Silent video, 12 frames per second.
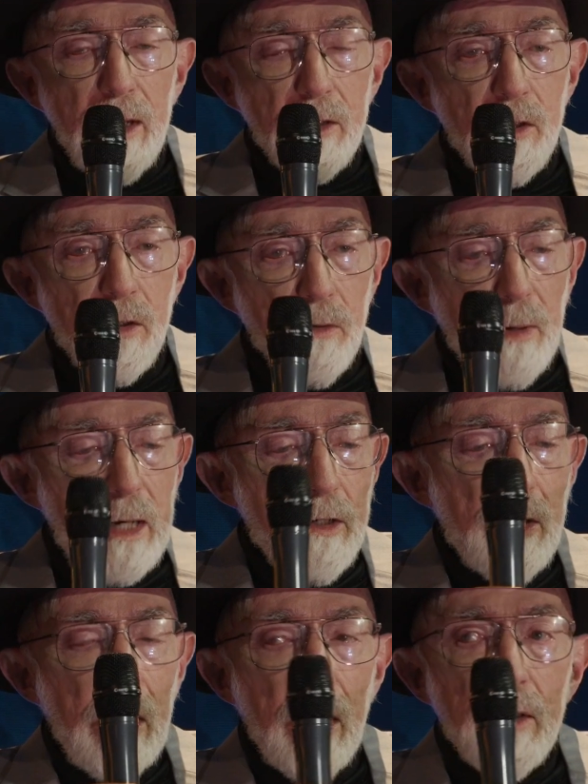a
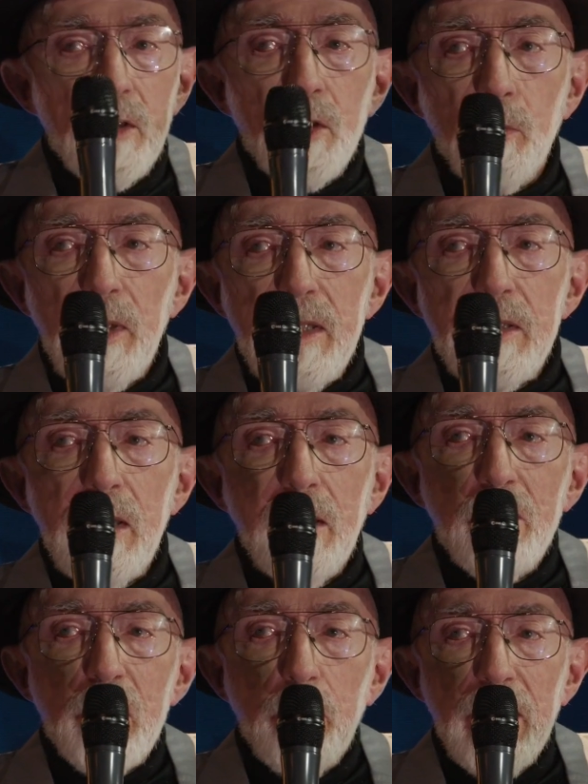stretching and squeezing
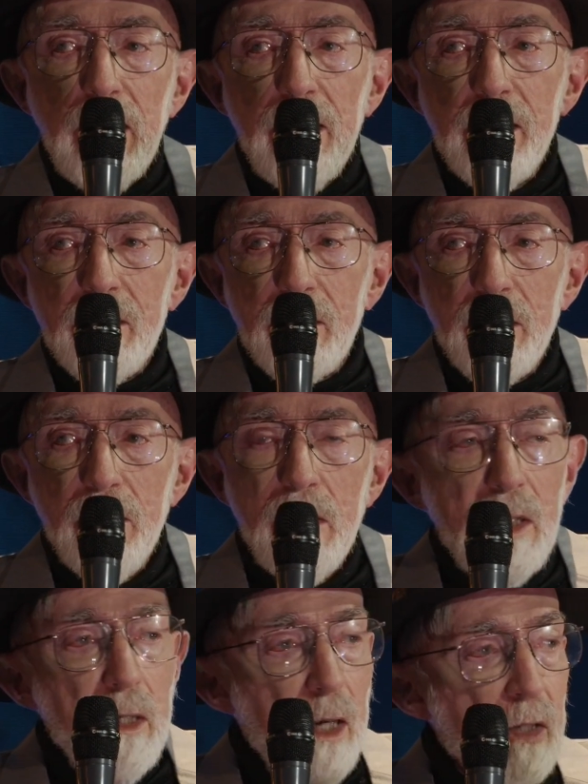of space.
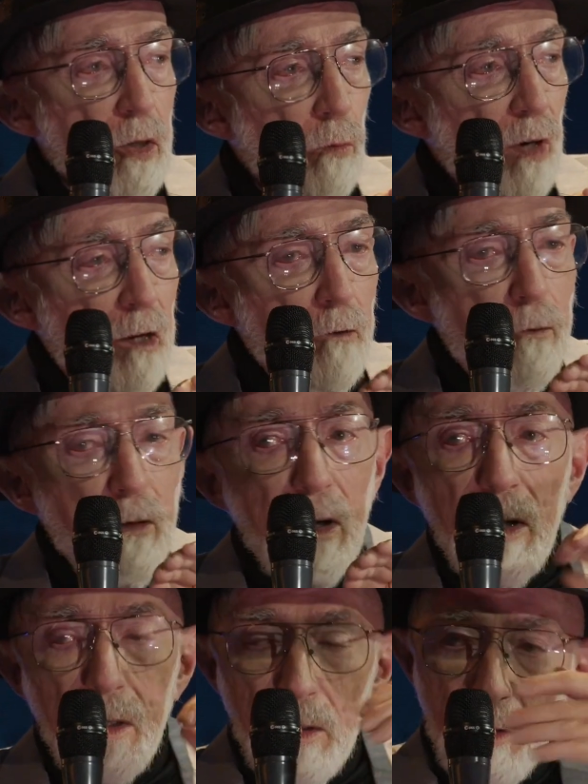As the wave
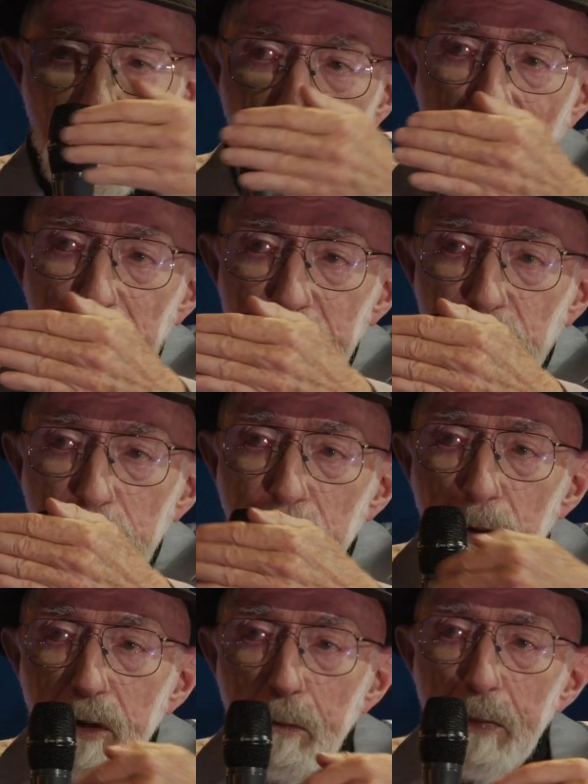travels from
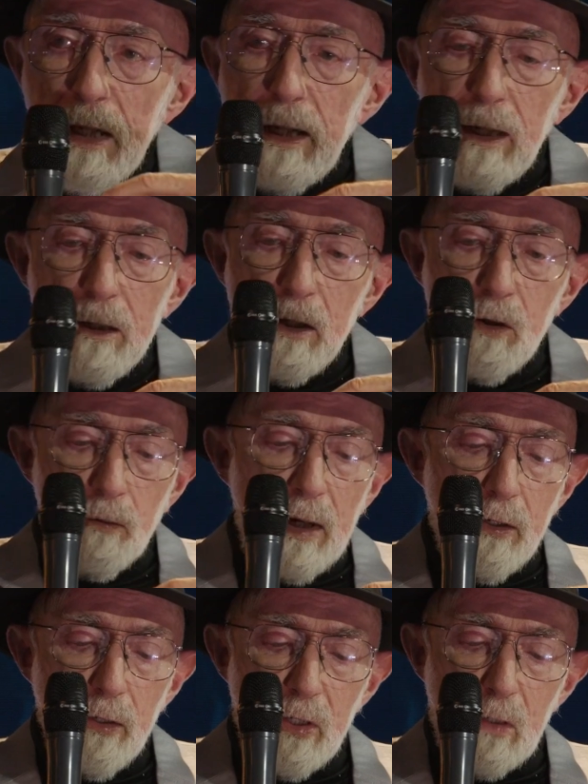you to me, it
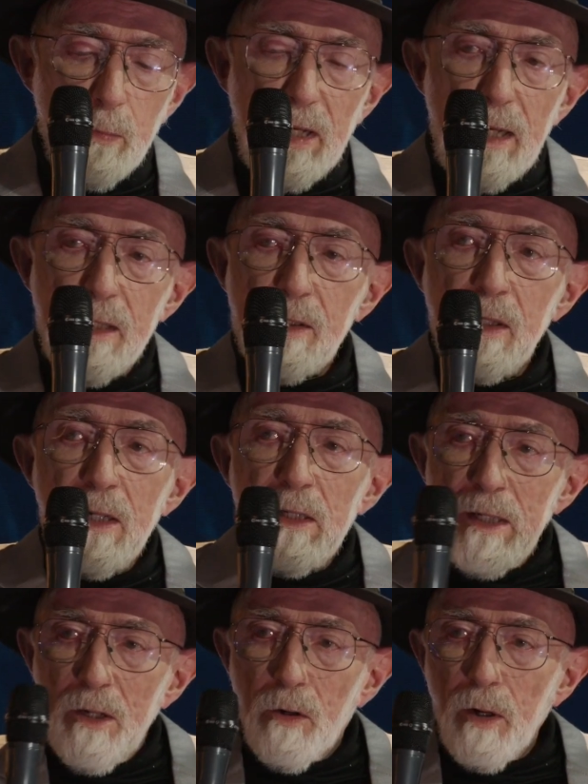stretches space
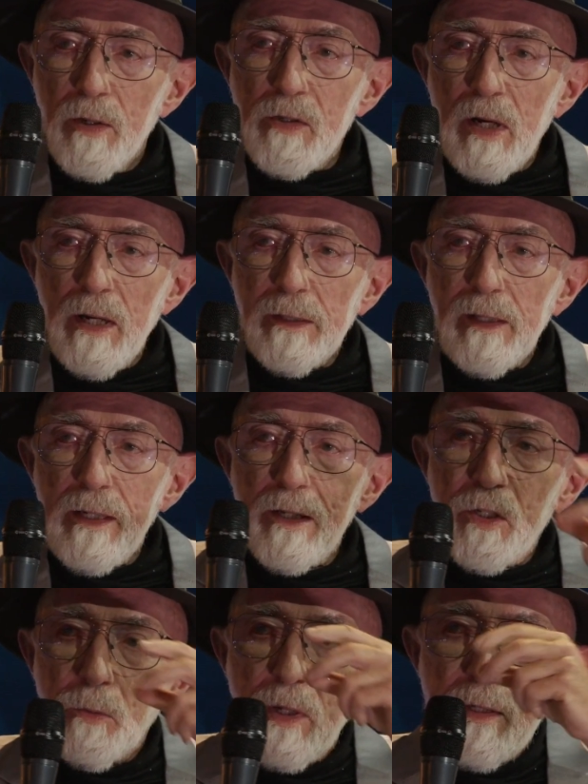horizontally and
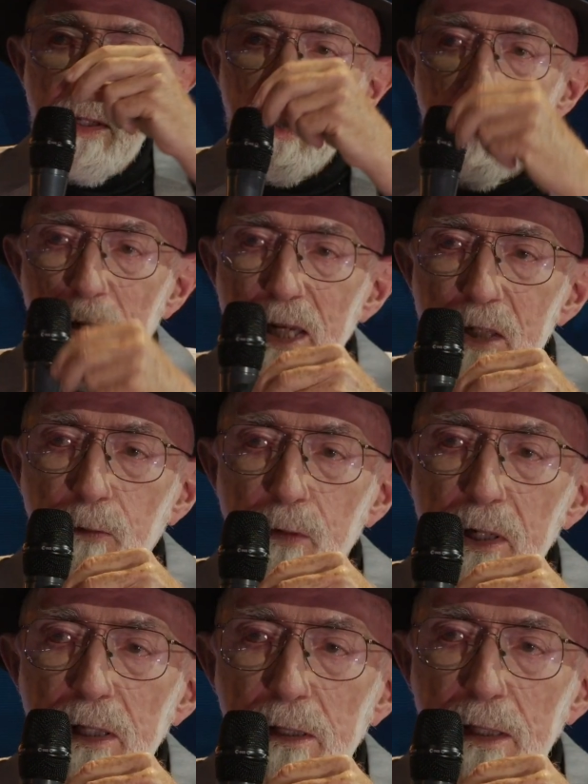squeezes space
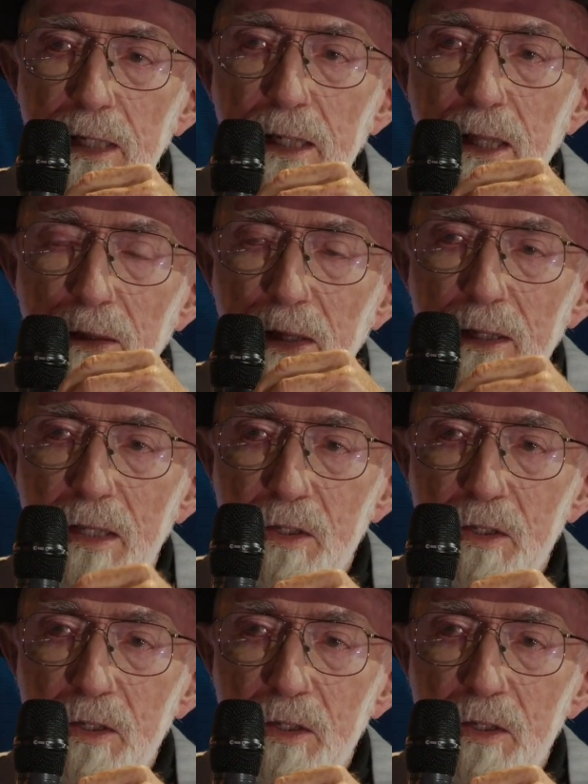vertically. Then it